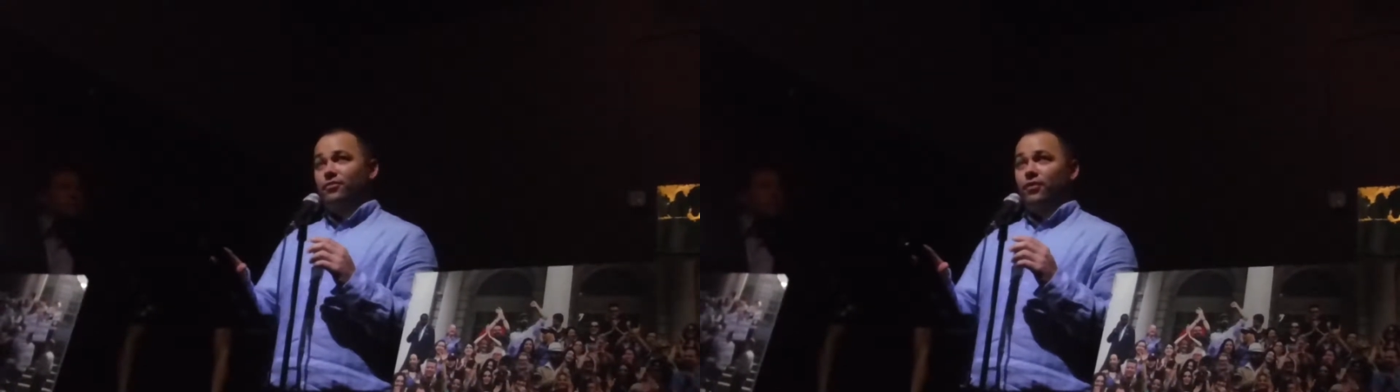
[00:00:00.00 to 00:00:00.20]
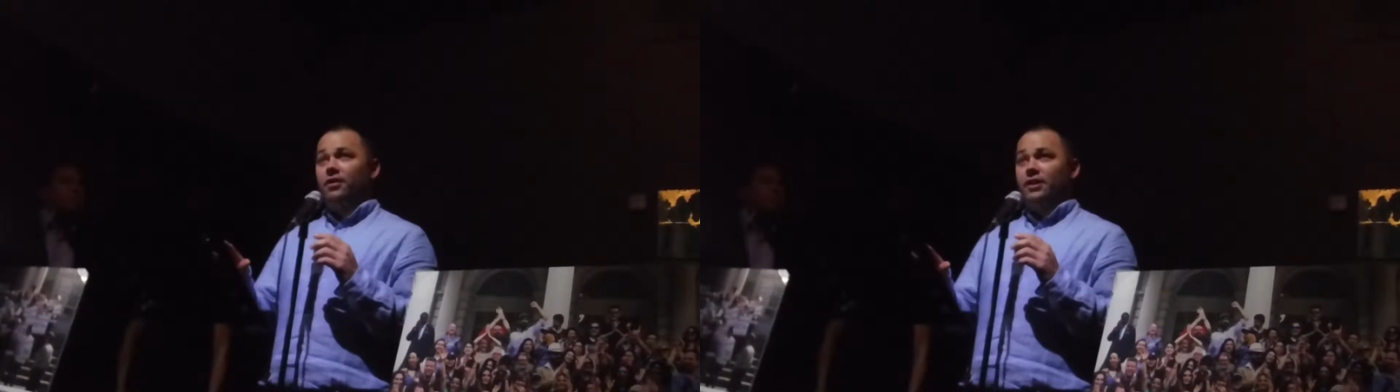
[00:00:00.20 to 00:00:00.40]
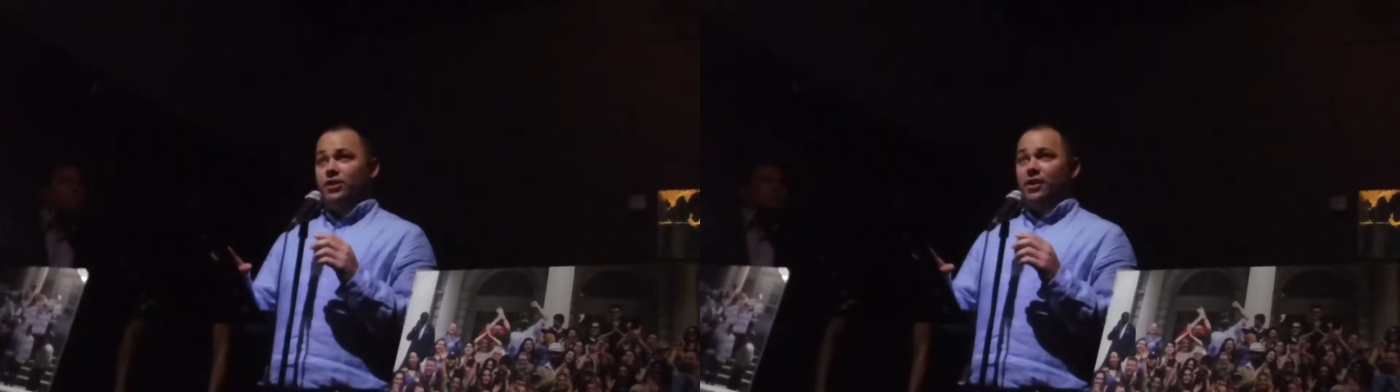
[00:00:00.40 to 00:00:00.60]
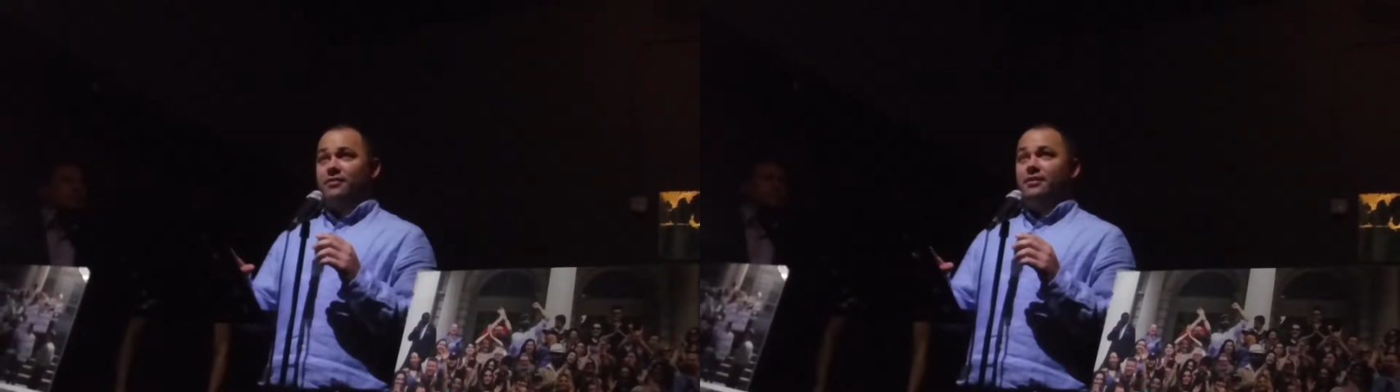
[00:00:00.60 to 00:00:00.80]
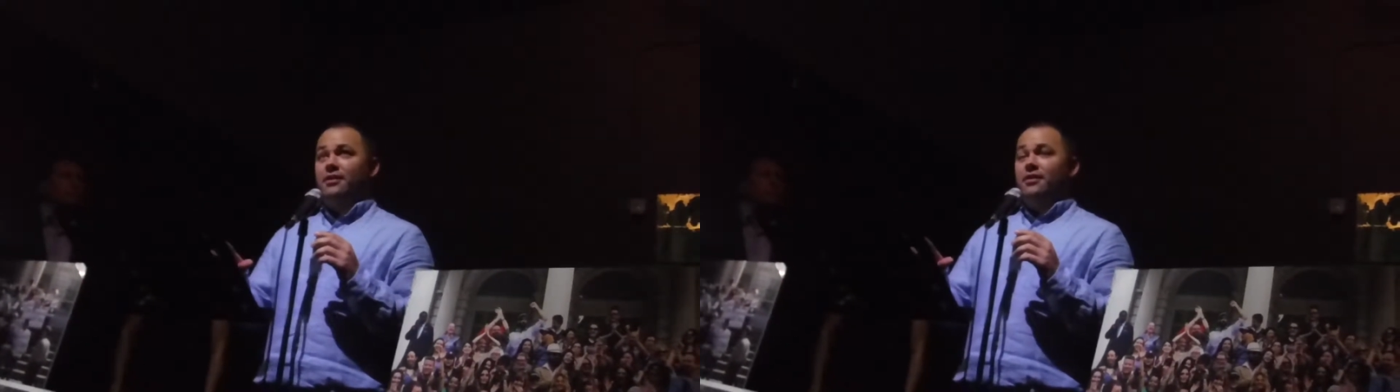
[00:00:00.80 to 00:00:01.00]
really
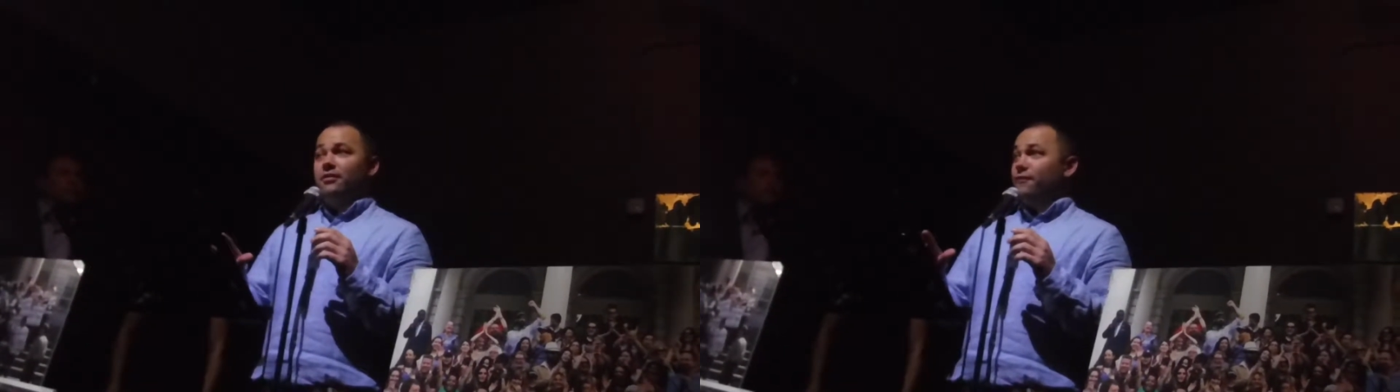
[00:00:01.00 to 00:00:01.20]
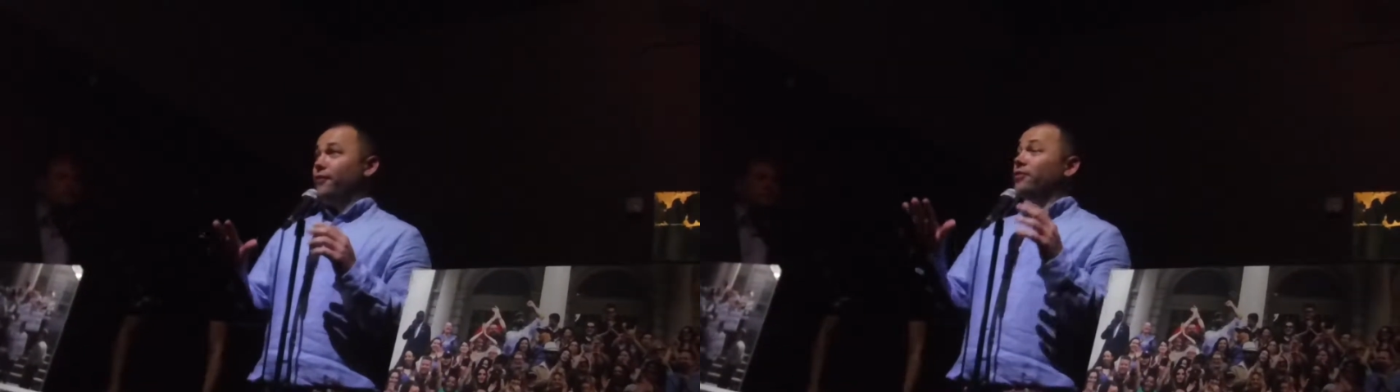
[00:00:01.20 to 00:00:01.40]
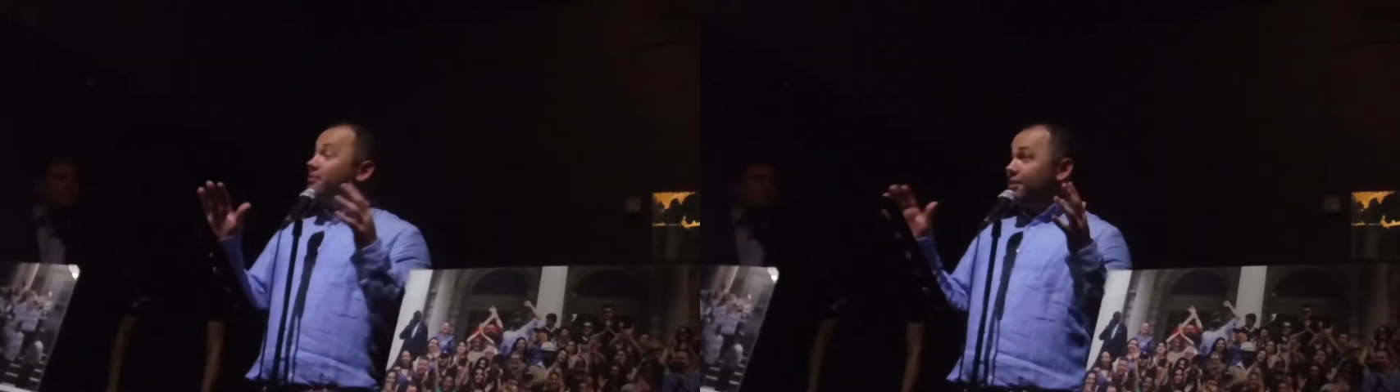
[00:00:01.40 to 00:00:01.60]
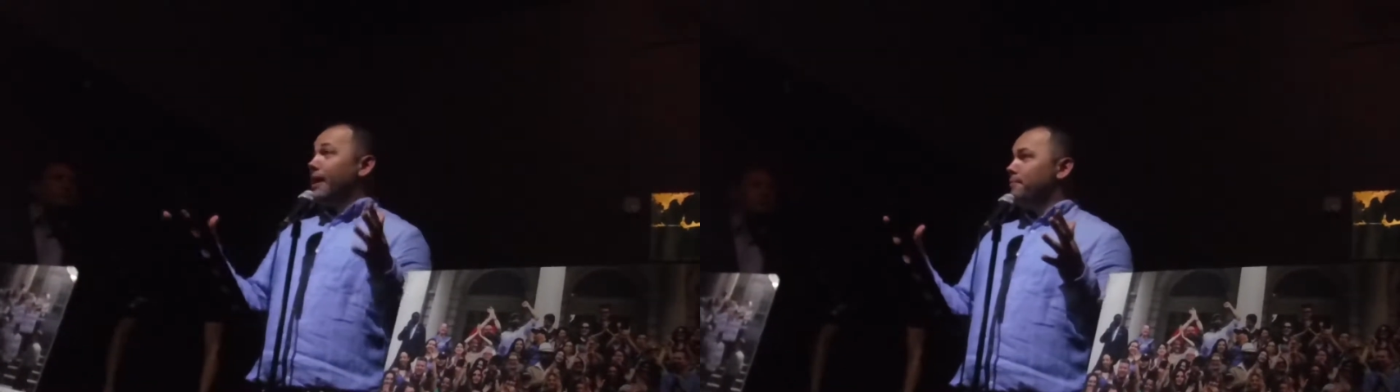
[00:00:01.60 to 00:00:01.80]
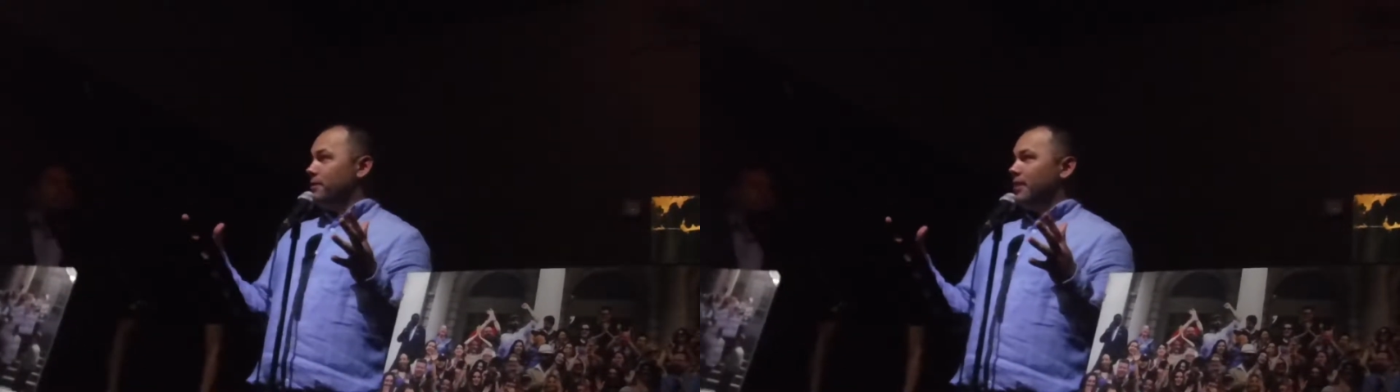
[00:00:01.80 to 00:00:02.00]
just the first
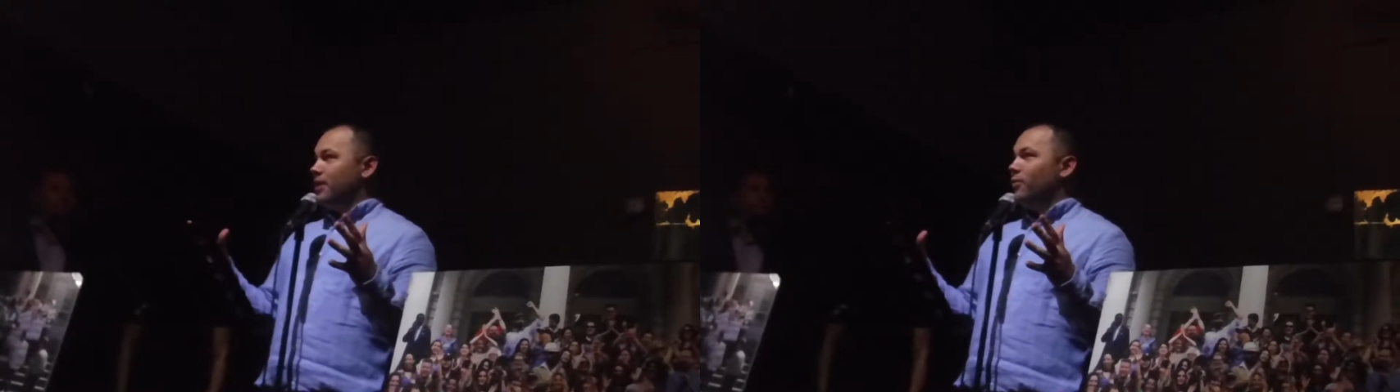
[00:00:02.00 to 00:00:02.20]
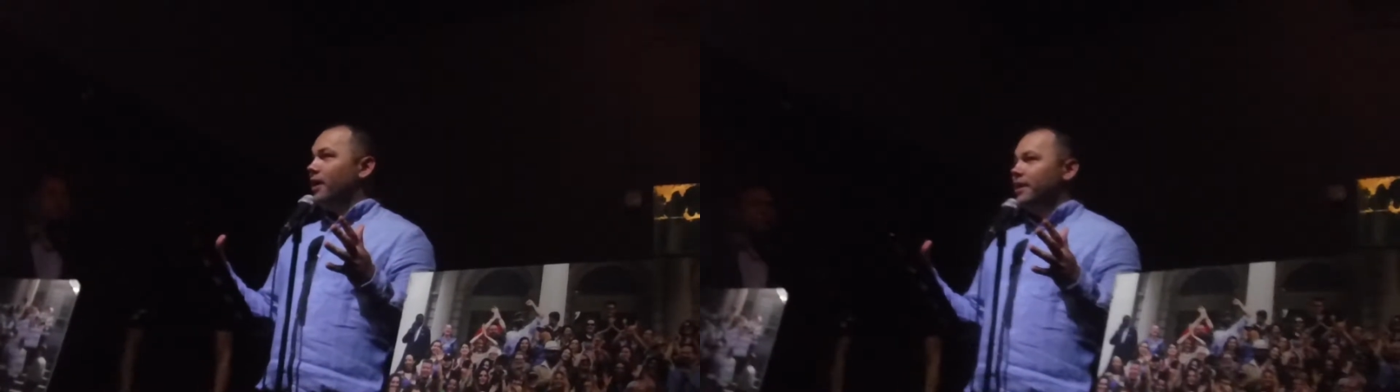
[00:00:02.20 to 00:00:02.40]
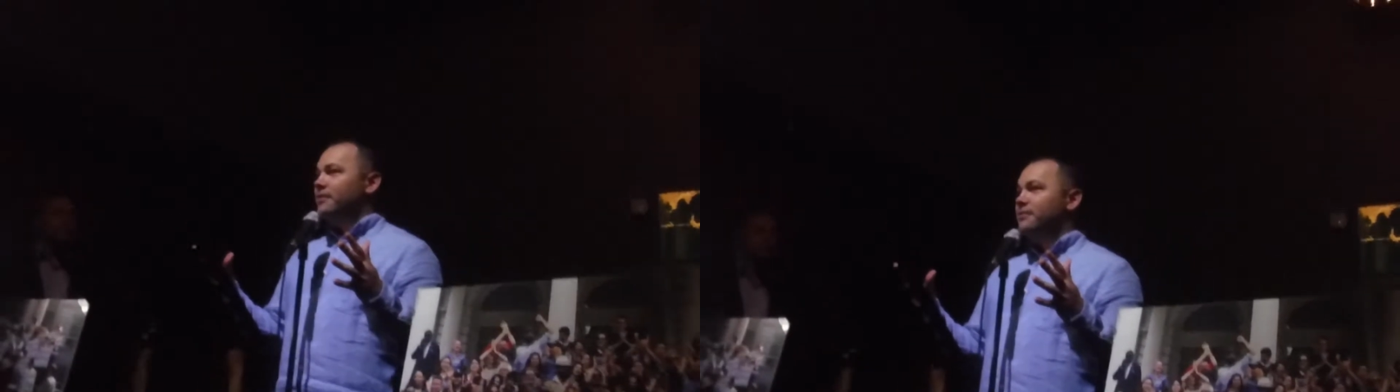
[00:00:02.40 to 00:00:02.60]
step in many ways,